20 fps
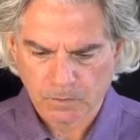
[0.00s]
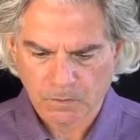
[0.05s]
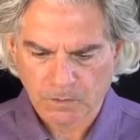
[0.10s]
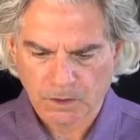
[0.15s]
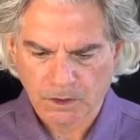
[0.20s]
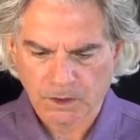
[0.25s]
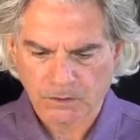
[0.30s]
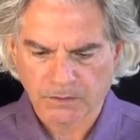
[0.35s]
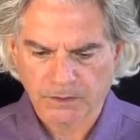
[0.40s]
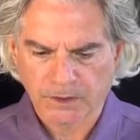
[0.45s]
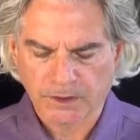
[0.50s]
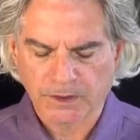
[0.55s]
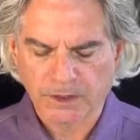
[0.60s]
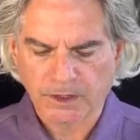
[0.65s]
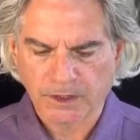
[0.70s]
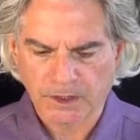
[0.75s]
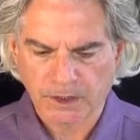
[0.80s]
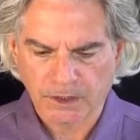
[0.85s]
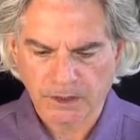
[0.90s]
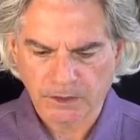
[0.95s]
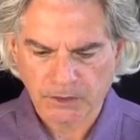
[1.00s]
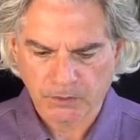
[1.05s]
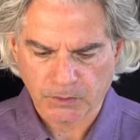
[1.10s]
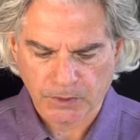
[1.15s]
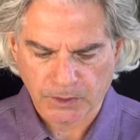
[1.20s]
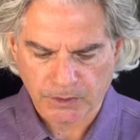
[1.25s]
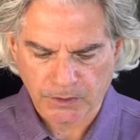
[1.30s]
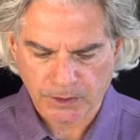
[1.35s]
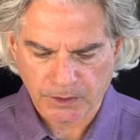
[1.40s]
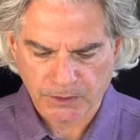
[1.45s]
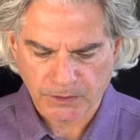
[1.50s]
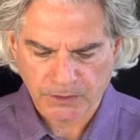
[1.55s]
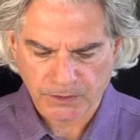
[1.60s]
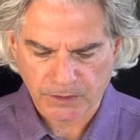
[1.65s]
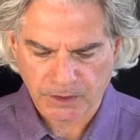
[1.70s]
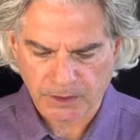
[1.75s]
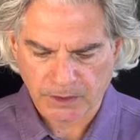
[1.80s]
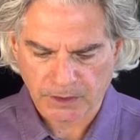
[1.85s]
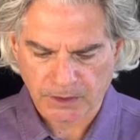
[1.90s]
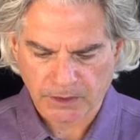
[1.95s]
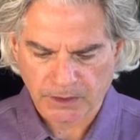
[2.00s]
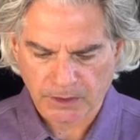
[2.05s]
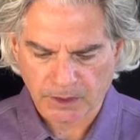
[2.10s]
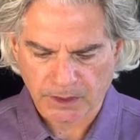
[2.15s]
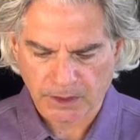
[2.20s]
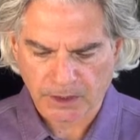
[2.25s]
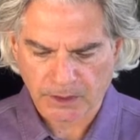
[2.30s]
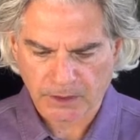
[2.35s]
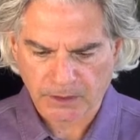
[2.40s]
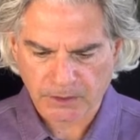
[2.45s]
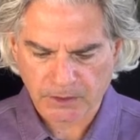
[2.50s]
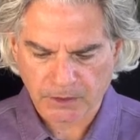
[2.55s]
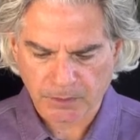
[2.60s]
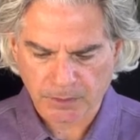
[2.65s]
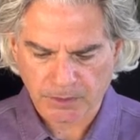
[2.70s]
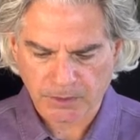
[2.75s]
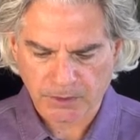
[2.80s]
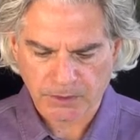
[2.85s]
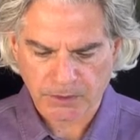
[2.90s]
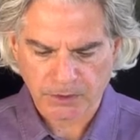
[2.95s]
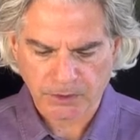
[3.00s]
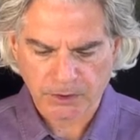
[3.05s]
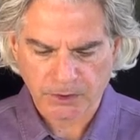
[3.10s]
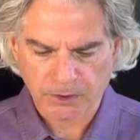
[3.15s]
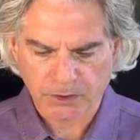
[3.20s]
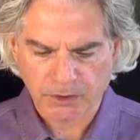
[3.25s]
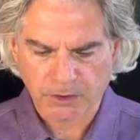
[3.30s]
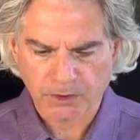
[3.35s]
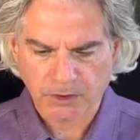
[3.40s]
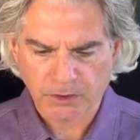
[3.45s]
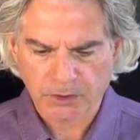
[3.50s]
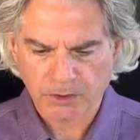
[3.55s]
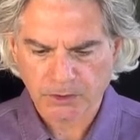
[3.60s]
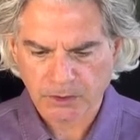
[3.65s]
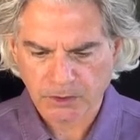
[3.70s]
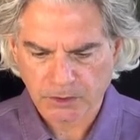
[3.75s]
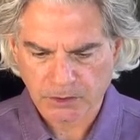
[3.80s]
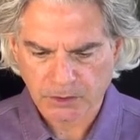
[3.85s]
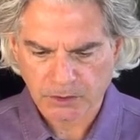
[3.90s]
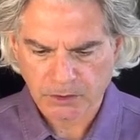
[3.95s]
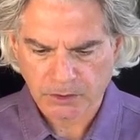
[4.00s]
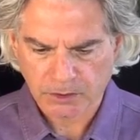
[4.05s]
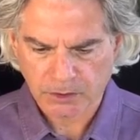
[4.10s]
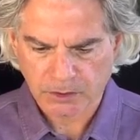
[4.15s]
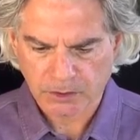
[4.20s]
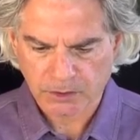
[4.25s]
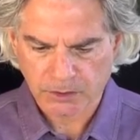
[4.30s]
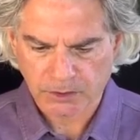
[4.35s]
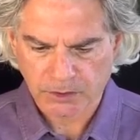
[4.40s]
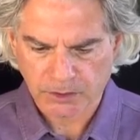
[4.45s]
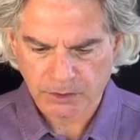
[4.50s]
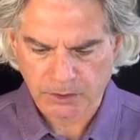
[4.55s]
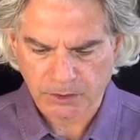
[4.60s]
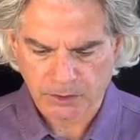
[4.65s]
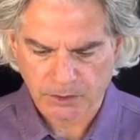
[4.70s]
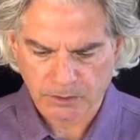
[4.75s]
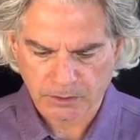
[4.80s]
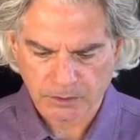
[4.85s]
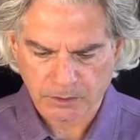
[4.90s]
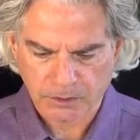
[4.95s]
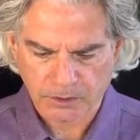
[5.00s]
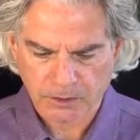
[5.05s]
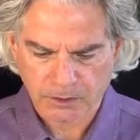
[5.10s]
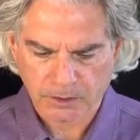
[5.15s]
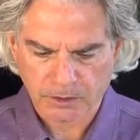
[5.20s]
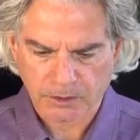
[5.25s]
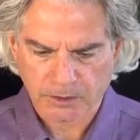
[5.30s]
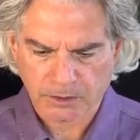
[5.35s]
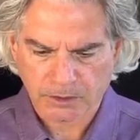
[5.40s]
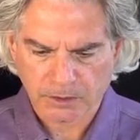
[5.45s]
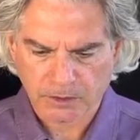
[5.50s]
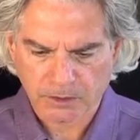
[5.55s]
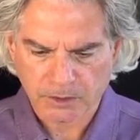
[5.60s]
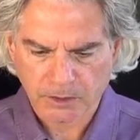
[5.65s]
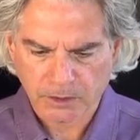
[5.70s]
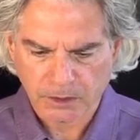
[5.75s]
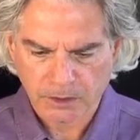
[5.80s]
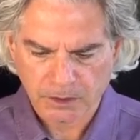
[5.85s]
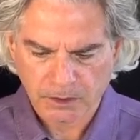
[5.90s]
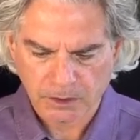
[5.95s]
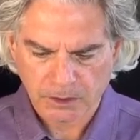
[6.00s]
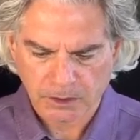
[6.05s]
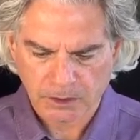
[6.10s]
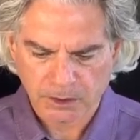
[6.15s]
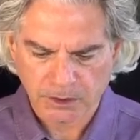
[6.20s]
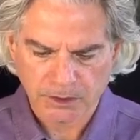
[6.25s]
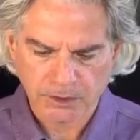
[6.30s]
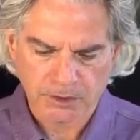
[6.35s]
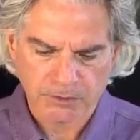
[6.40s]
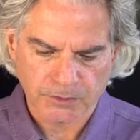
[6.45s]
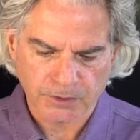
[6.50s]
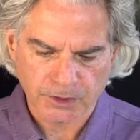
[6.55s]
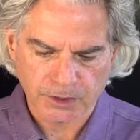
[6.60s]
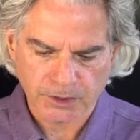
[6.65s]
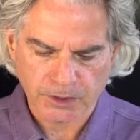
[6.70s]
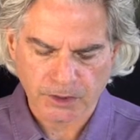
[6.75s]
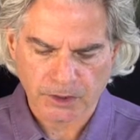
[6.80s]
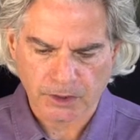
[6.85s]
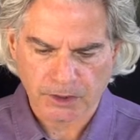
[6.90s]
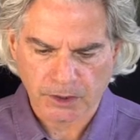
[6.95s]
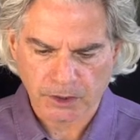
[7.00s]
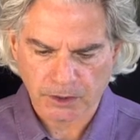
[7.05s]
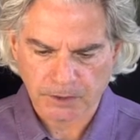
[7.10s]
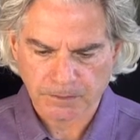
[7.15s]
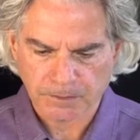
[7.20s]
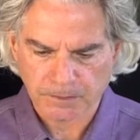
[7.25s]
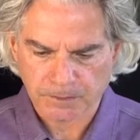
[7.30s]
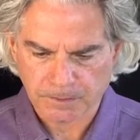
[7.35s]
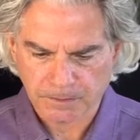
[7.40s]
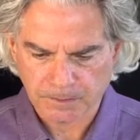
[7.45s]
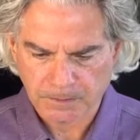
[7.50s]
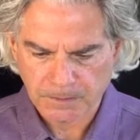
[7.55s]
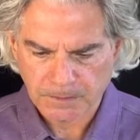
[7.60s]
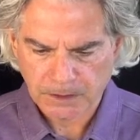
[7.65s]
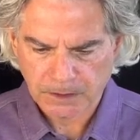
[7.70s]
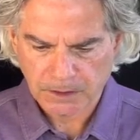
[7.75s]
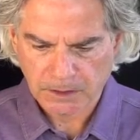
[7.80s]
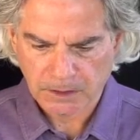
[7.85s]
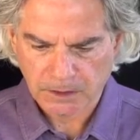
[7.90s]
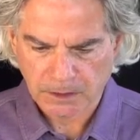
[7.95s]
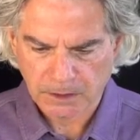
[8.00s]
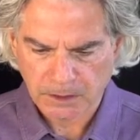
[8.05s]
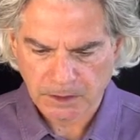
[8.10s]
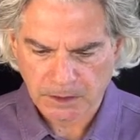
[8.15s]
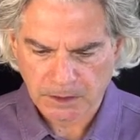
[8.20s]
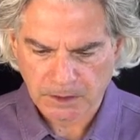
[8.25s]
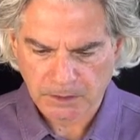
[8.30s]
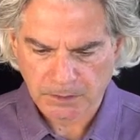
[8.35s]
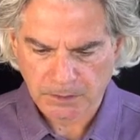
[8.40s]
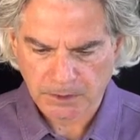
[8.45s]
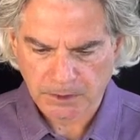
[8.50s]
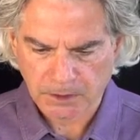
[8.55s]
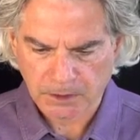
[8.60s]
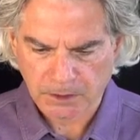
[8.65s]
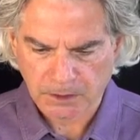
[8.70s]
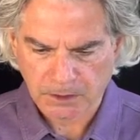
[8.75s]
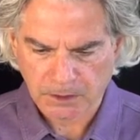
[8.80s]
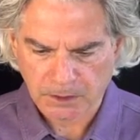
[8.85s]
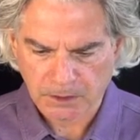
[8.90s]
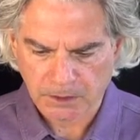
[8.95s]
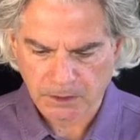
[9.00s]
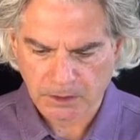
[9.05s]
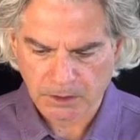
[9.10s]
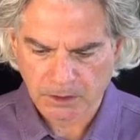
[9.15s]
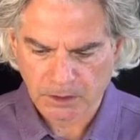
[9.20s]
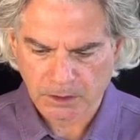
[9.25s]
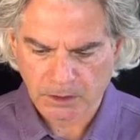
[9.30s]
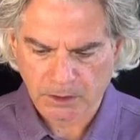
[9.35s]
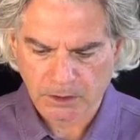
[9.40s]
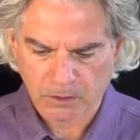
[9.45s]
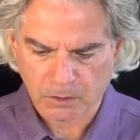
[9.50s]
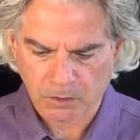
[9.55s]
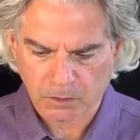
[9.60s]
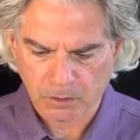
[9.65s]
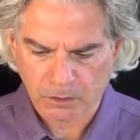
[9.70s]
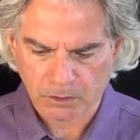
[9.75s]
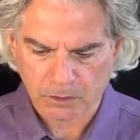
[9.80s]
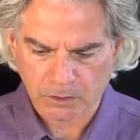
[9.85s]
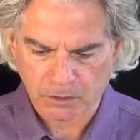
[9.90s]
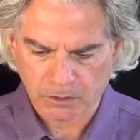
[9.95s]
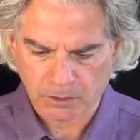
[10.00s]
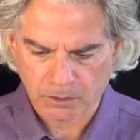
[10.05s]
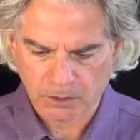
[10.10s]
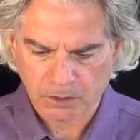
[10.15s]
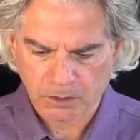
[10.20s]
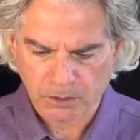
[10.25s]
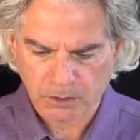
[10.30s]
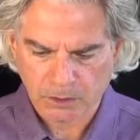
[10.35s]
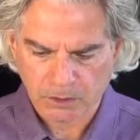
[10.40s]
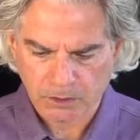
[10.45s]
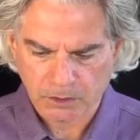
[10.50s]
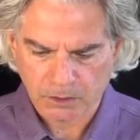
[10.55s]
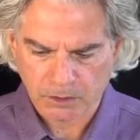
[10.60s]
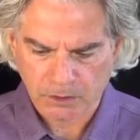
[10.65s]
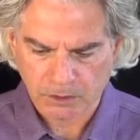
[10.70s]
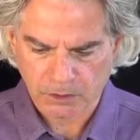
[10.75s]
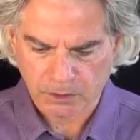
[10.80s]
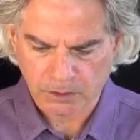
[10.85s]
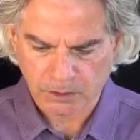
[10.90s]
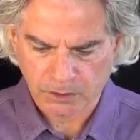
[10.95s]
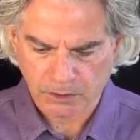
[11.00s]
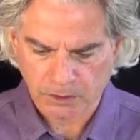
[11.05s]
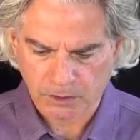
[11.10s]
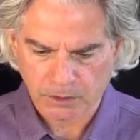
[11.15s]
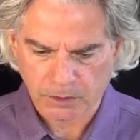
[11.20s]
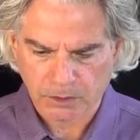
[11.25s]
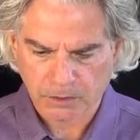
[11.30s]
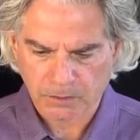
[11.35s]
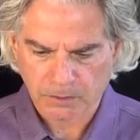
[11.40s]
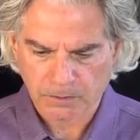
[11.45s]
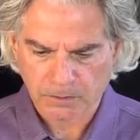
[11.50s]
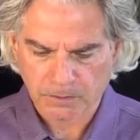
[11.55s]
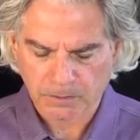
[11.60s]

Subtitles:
And if it does, we're going to set x position to 0 because it needs to restart. X position equals 0.